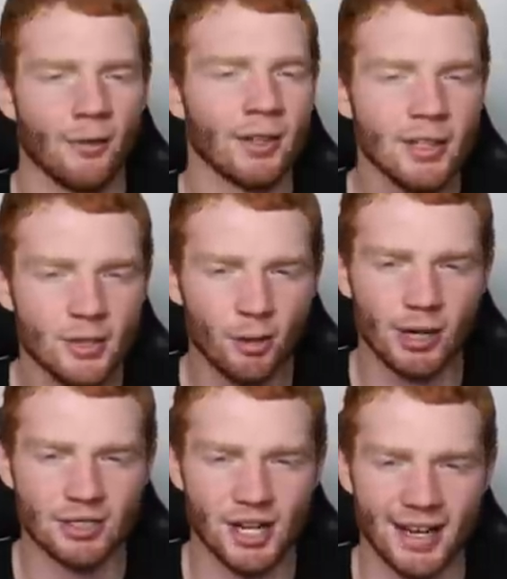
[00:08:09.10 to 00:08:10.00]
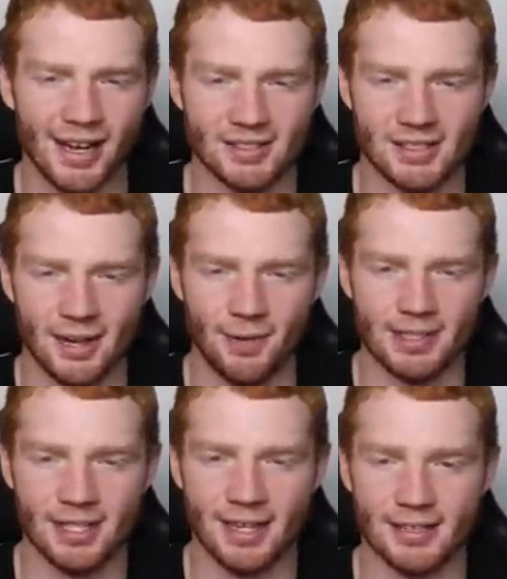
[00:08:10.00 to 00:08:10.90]
I really do want to check out his
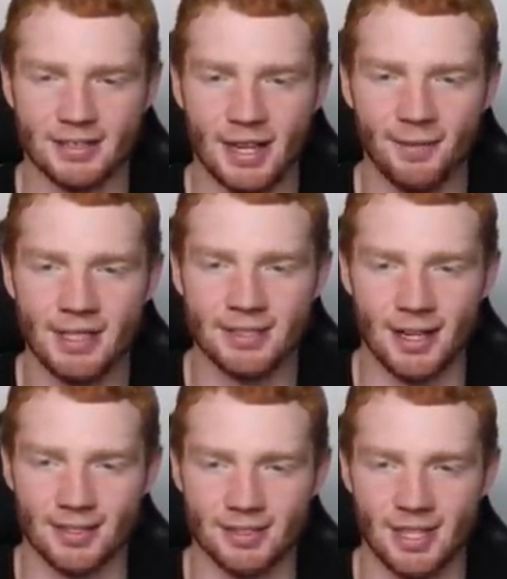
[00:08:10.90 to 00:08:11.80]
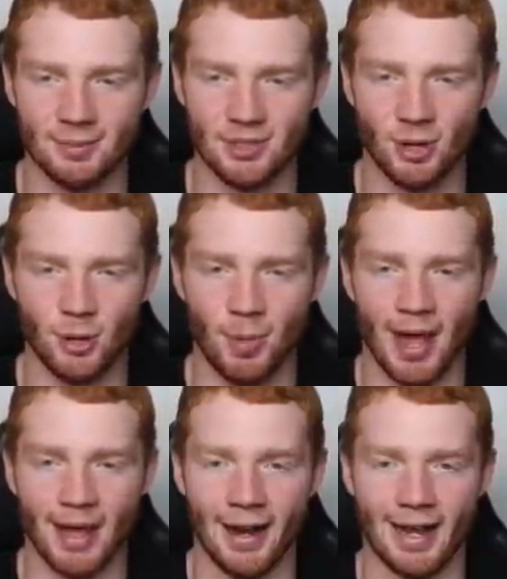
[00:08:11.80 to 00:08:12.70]
defense. Like, his defense doesn't seem too bad,